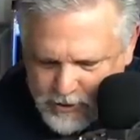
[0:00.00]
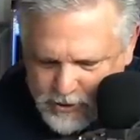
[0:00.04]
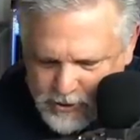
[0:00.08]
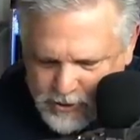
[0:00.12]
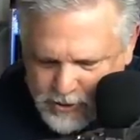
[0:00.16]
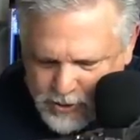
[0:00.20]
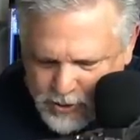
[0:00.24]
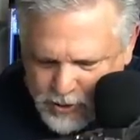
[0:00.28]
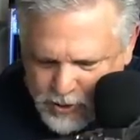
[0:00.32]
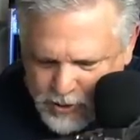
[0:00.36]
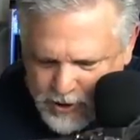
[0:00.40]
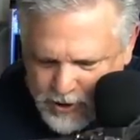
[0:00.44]

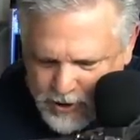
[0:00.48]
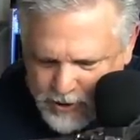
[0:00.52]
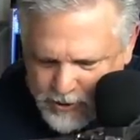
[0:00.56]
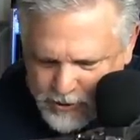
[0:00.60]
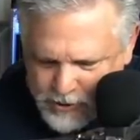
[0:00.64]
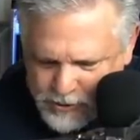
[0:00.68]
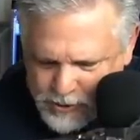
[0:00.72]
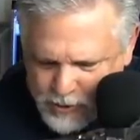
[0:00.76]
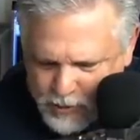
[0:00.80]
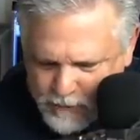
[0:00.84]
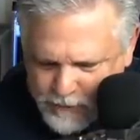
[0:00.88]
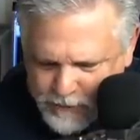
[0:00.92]
2
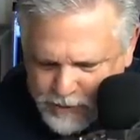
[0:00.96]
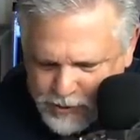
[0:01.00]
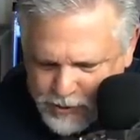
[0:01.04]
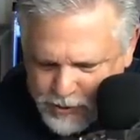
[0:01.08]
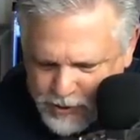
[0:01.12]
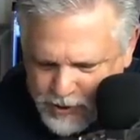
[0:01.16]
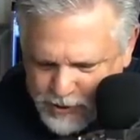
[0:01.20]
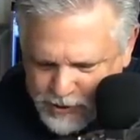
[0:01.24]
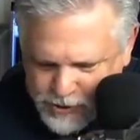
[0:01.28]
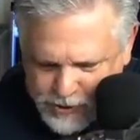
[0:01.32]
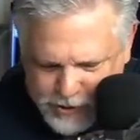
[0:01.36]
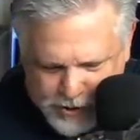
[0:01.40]
years, over 2
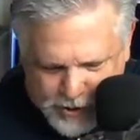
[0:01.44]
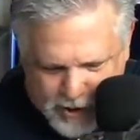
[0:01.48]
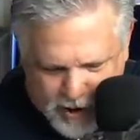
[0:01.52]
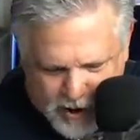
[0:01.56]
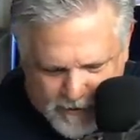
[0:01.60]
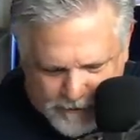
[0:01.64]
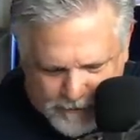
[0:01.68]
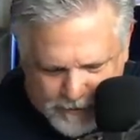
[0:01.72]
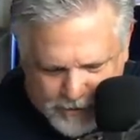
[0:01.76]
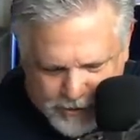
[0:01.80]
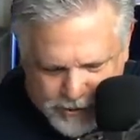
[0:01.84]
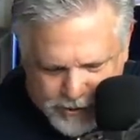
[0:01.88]
years to
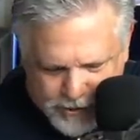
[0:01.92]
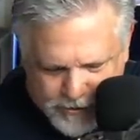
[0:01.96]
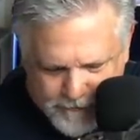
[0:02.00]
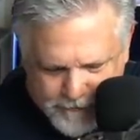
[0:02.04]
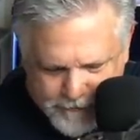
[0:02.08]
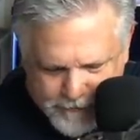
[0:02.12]
accomplish.